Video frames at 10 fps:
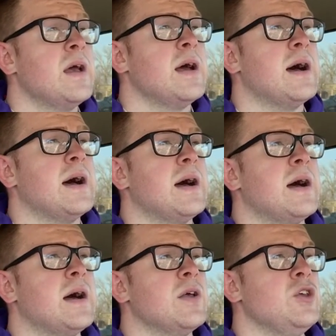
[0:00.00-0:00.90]

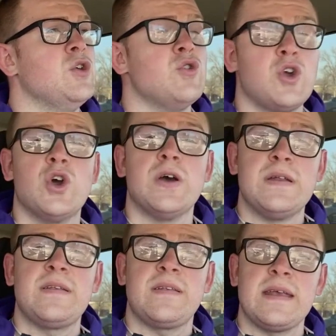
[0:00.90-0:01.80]
Uh, you could
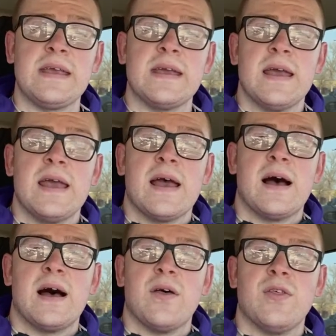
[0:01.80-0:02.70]
see
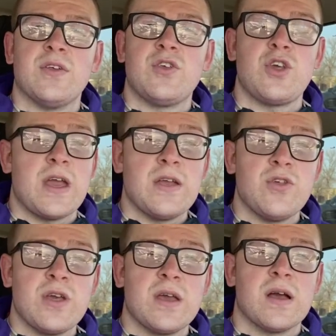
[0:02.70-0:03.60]
uh, the
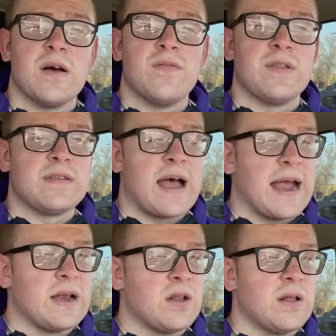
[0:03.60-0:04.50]
changing of the
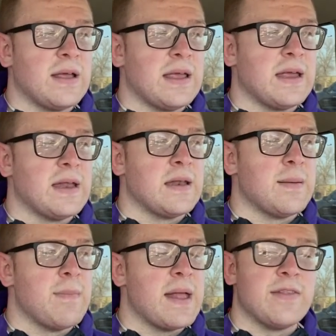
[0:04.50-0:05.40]
title in
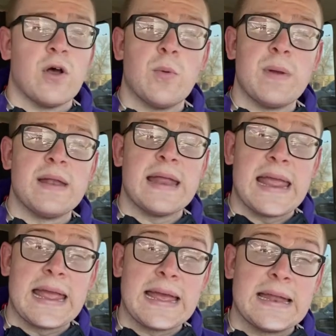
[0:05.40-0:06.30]
men's open
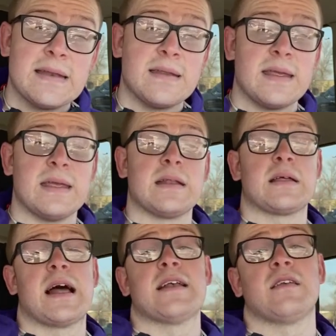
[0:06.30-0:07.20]
and in
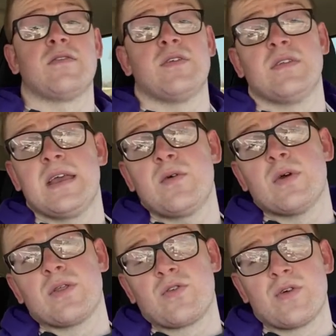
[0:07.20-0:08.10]
classic physique
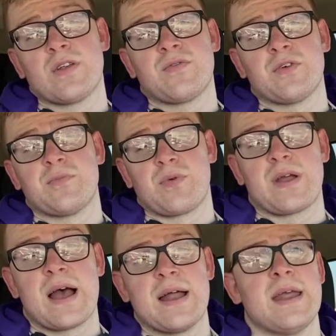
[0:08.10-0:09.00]
with Chris versus
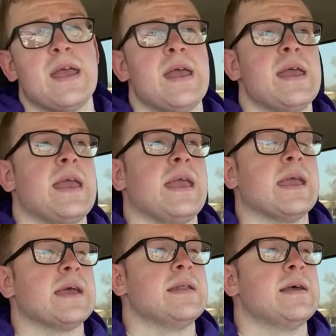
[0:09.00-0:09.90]
Breon
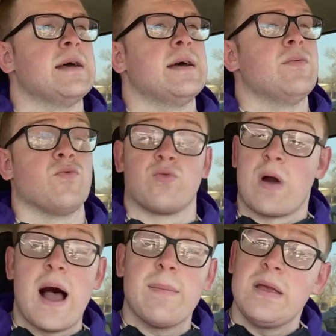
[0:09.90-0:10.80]
and uh,
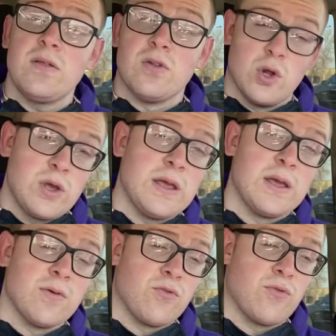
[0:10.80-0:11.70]
Rami
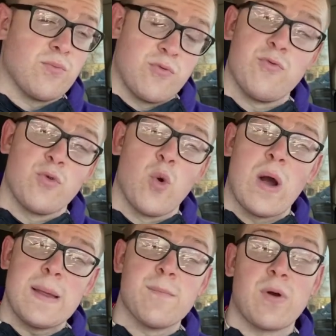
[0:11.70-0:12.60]
looking
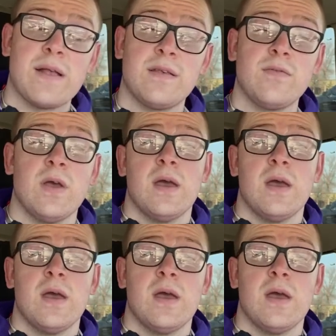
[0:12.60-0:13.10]
quite impressive.